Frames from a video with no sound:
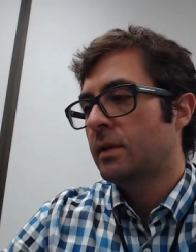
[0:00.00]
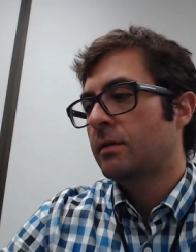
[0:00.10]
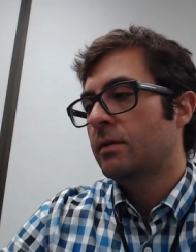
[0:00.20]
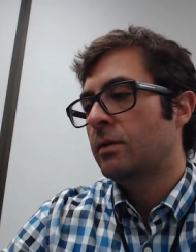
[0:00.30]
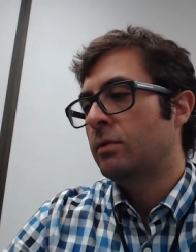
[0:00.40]

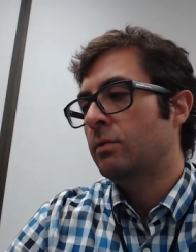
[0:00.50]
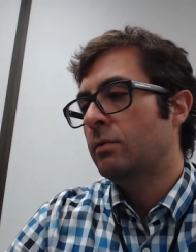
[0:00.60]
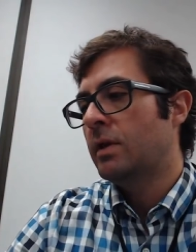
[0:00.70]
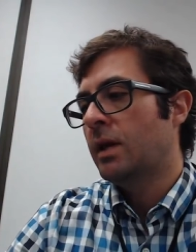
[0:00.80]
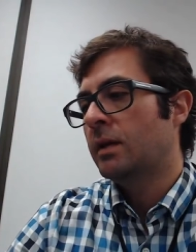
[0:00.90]
you
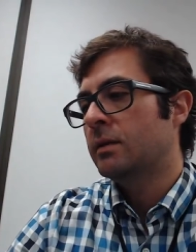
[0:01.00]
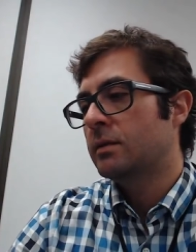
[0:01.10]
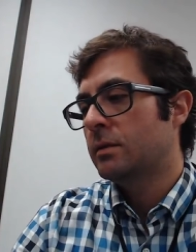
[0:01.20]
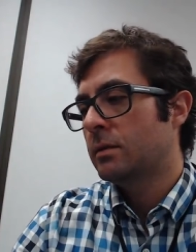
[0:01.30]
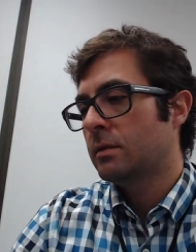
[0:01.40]
can't
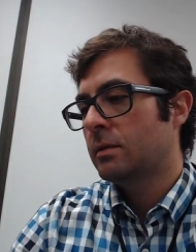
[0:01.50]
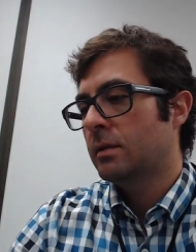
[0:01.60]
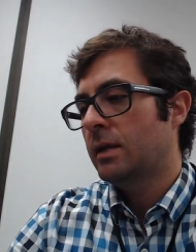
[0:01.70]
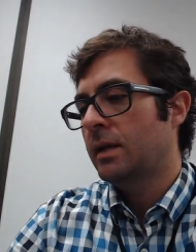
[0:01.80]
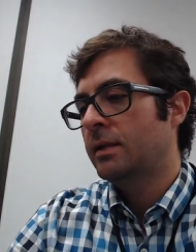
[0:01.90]

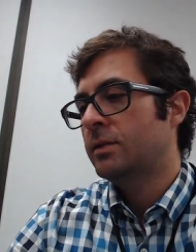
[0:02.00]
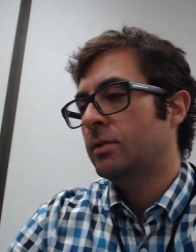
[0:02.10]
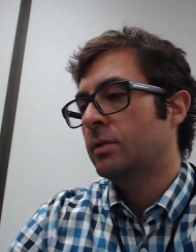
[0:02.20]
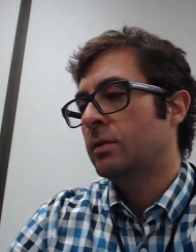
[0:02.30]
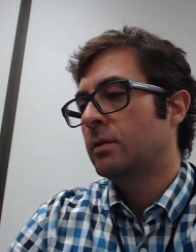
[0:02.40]

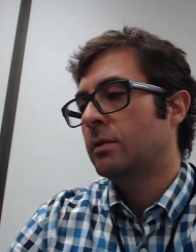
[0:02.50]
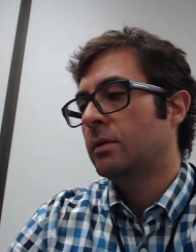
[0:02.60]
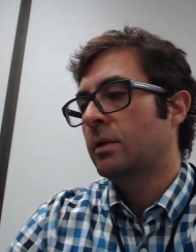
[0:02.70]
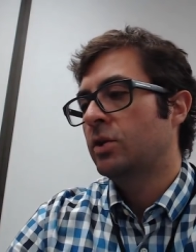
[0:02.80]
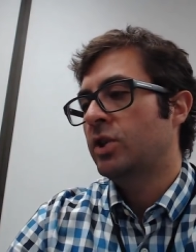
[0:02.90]
enter
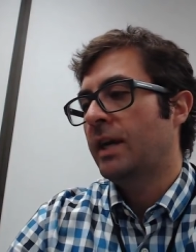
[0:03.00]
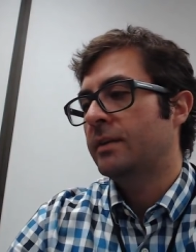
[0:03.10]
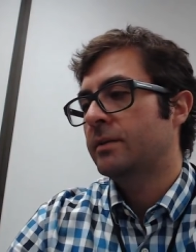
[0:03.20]
the chat.